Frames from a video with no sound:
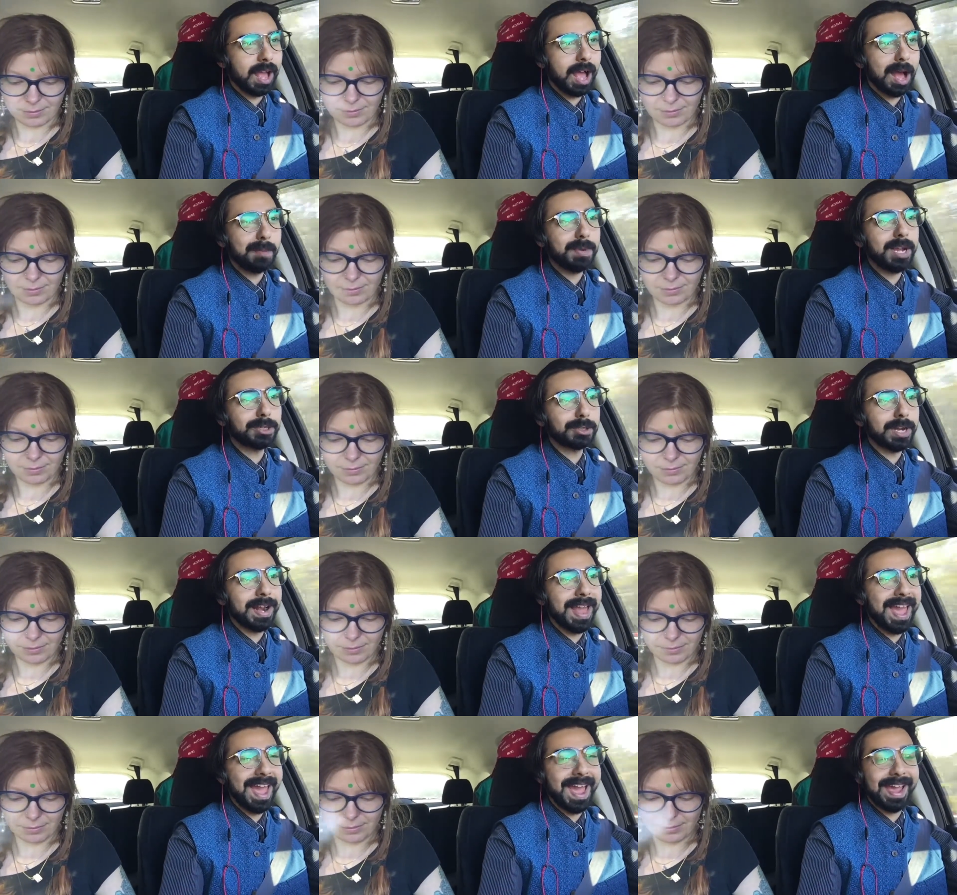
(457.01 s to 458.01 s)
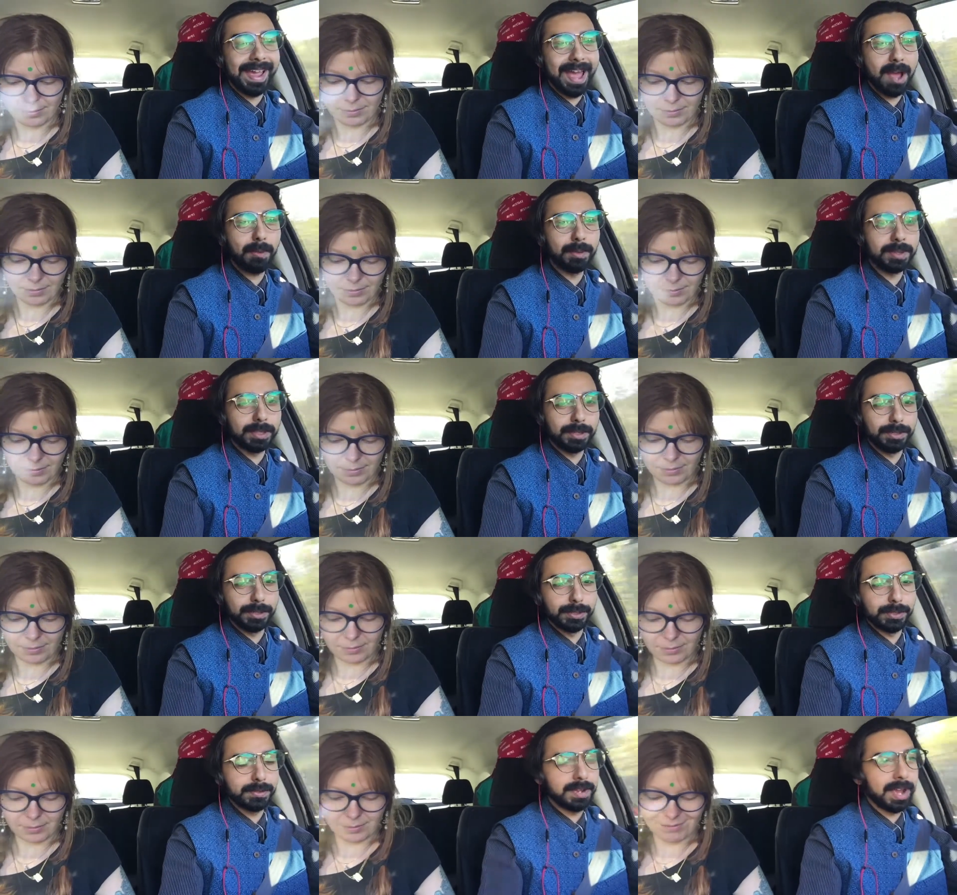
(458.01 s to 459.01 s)
Speaker 1: I'm not trying to hang out with the
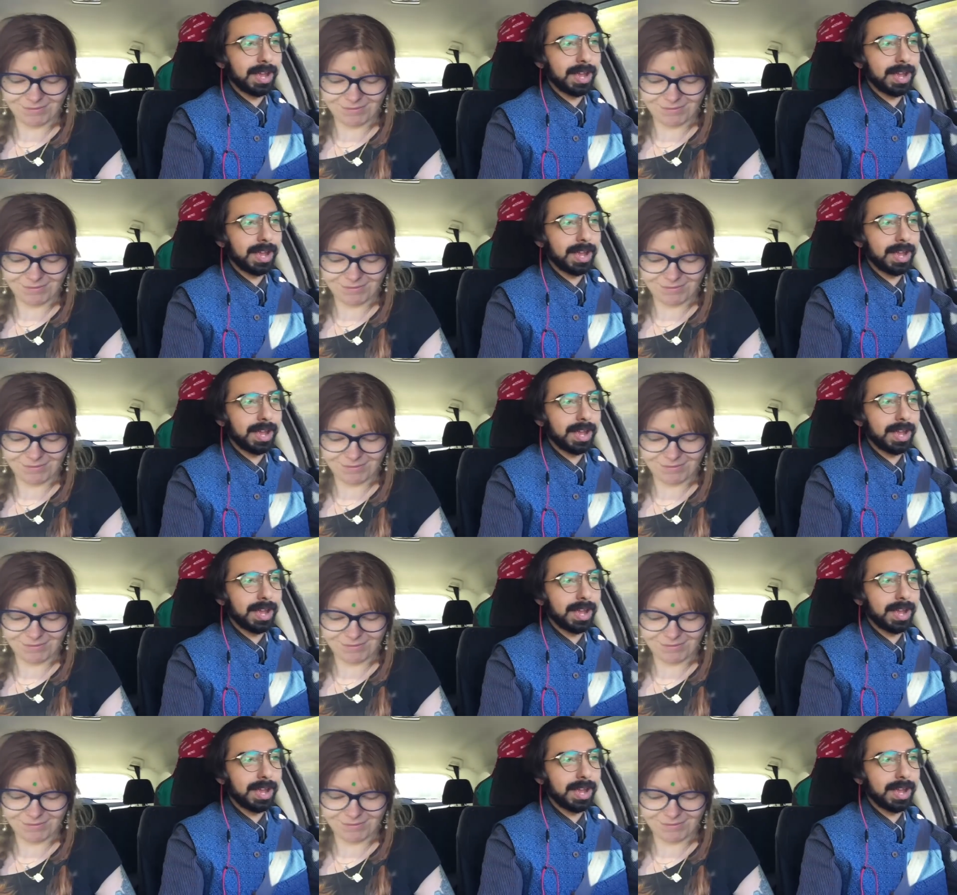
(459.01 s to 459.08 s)
dude.